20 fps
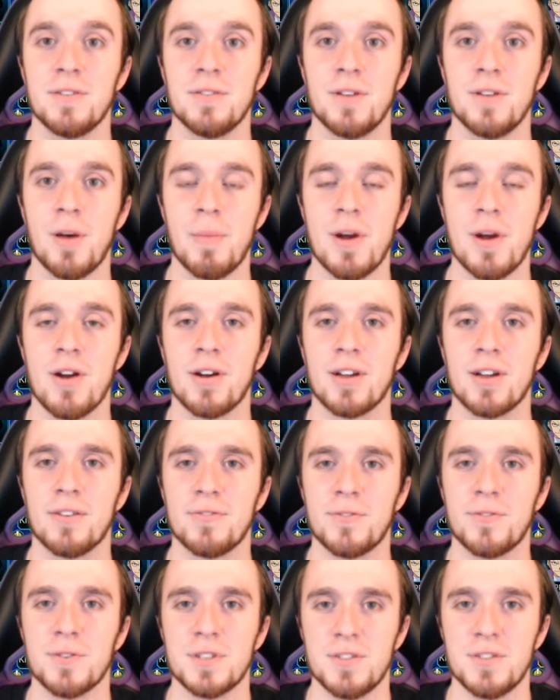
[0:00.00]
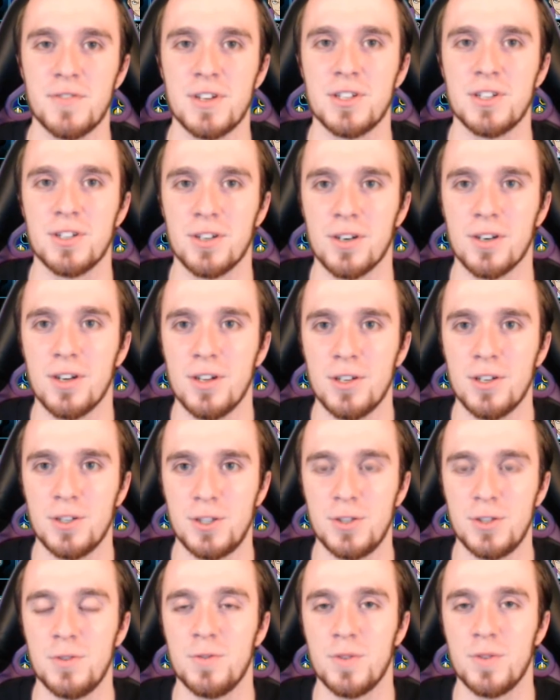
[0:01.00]
America First Avenger
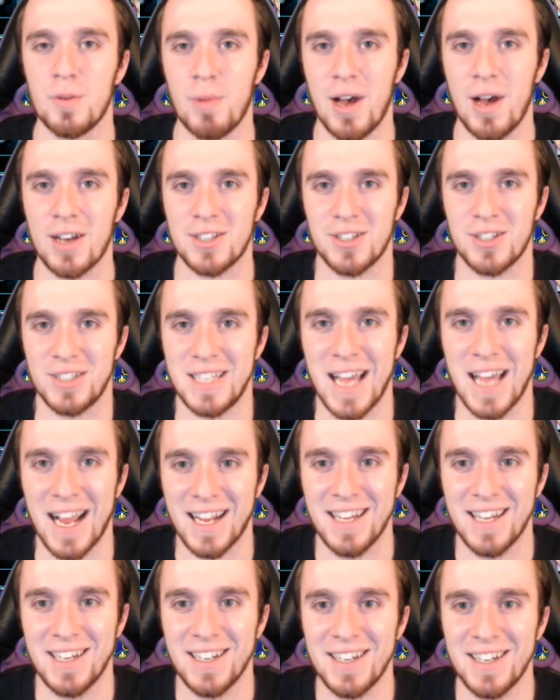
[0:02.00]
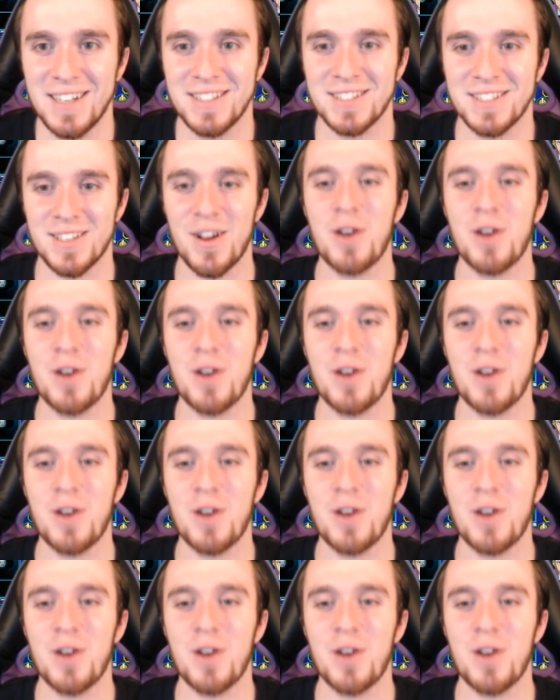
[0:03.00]
to the Boxer deck. So I